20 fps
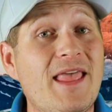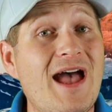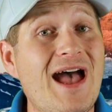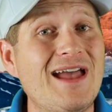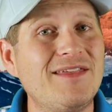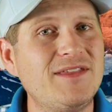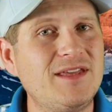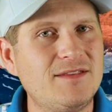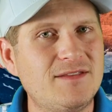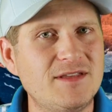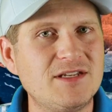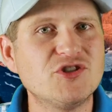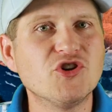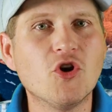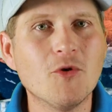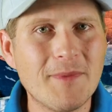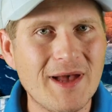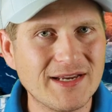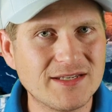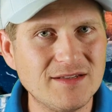I think that they should
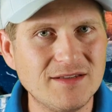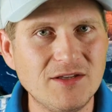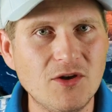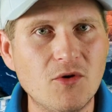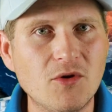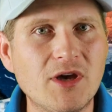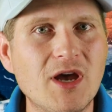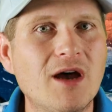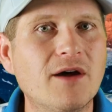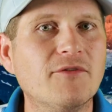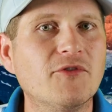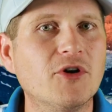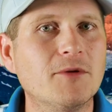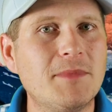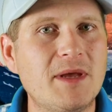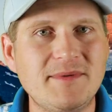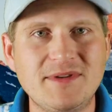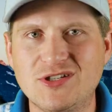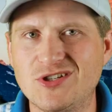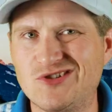go back to the old cover and
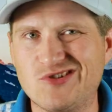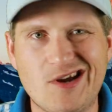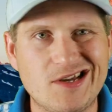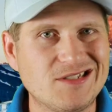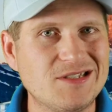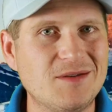maybe just try